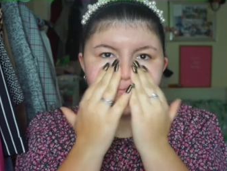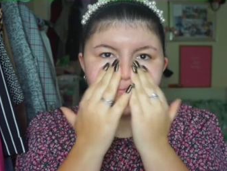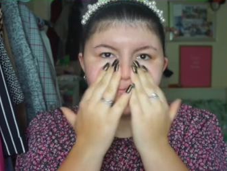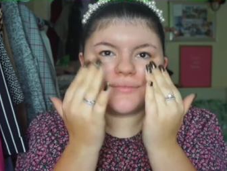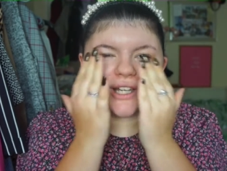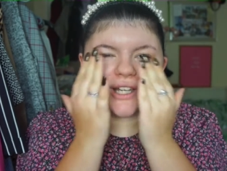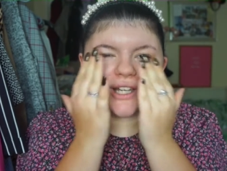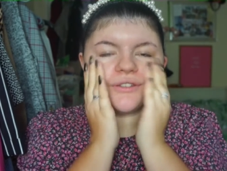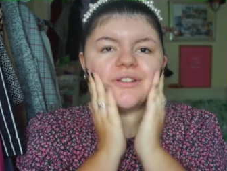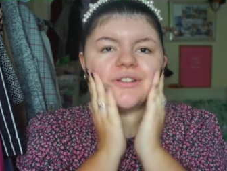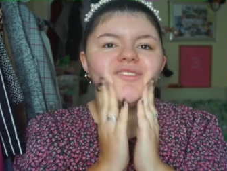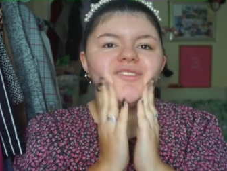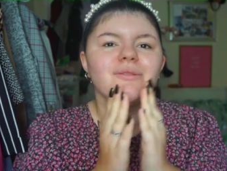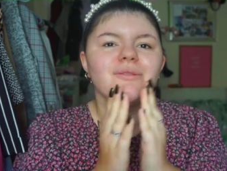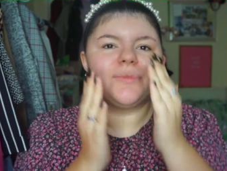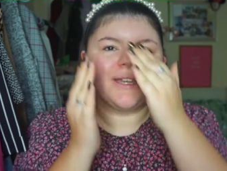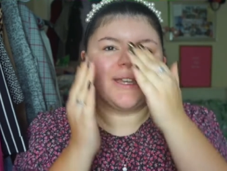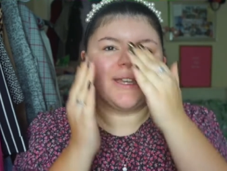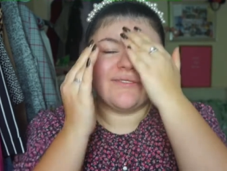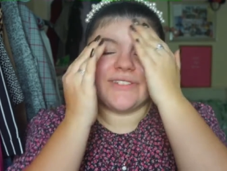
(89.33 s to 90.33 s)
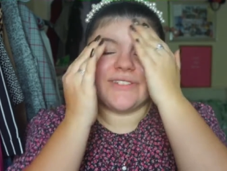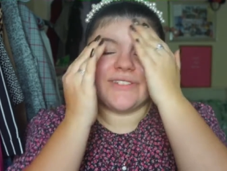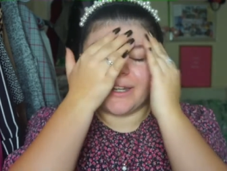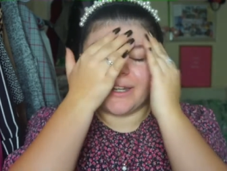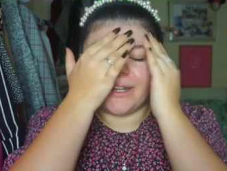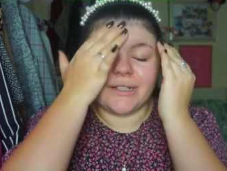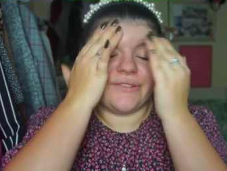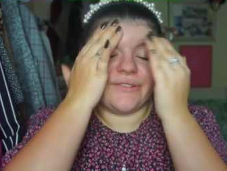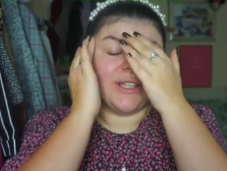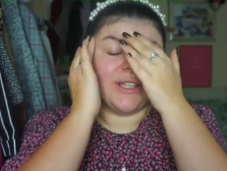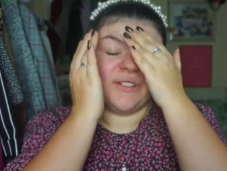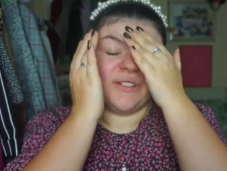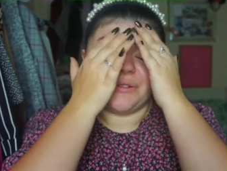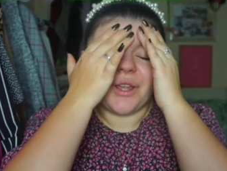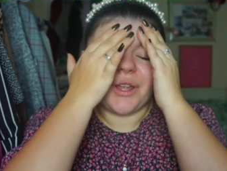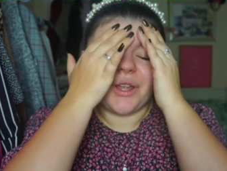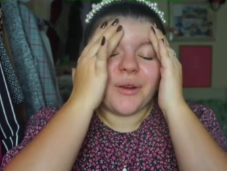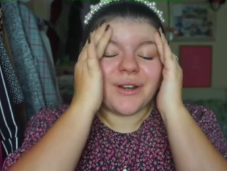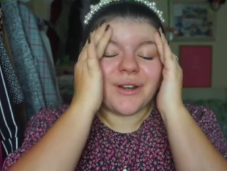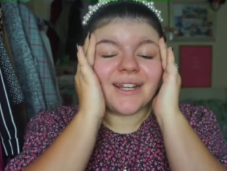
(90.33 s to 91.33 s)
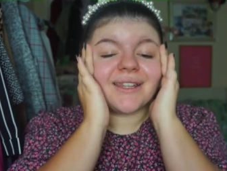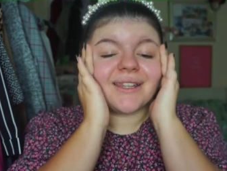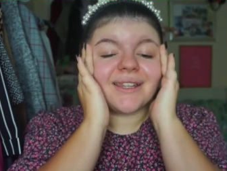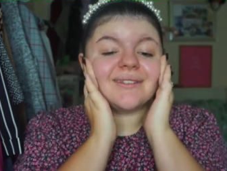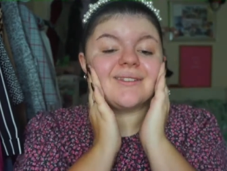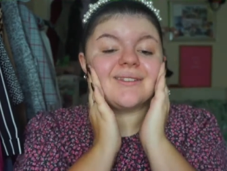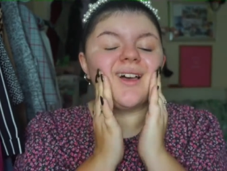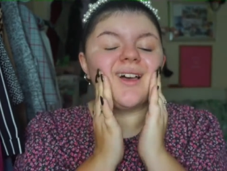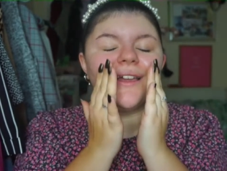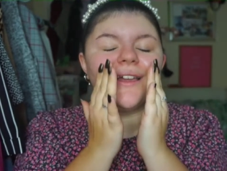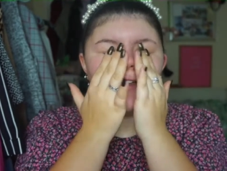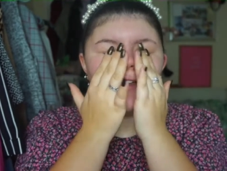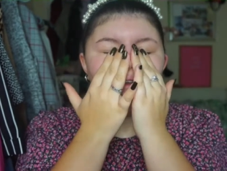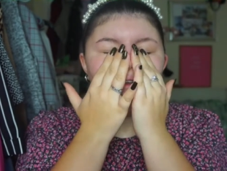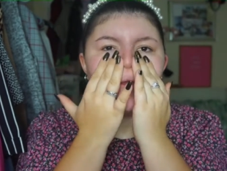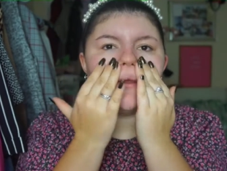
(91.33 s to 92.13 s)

I do love a bit of designer, even though I don't own anything designer.